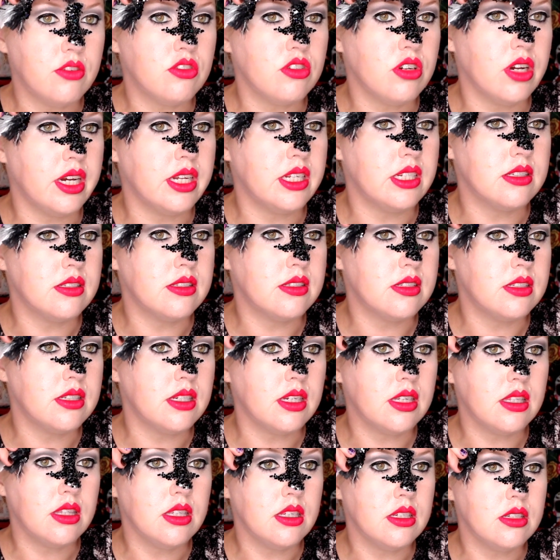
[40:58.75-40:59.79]
try to
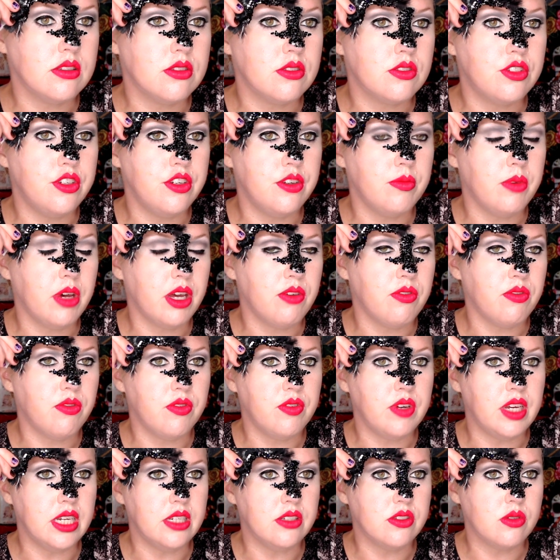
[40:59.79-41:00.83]
stick this to my
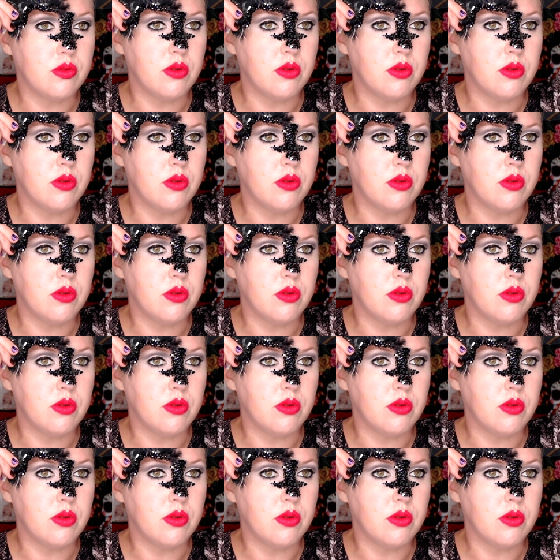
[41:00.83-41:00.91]
face